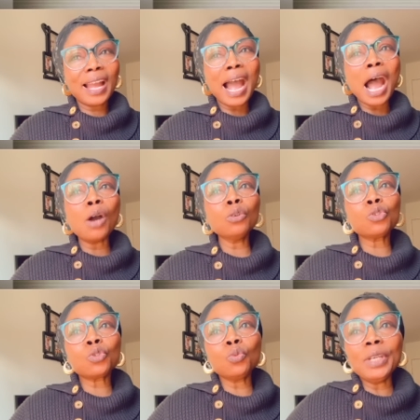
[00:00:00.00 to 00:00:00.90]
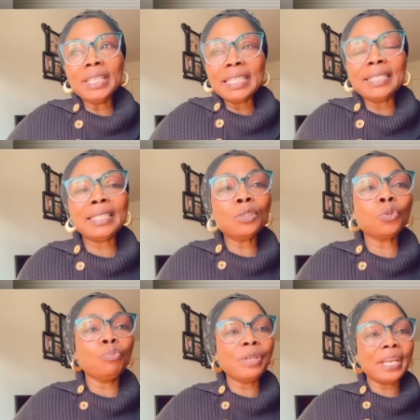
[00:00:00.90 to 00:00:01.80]
how sweet it is
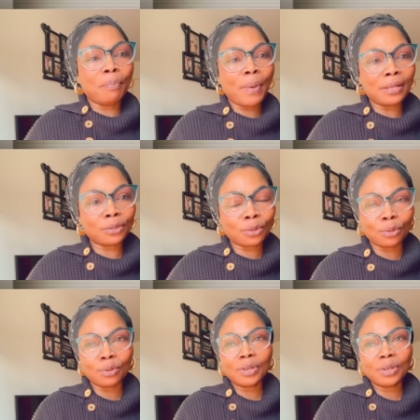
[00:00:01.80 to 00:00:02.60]
to be a pastor.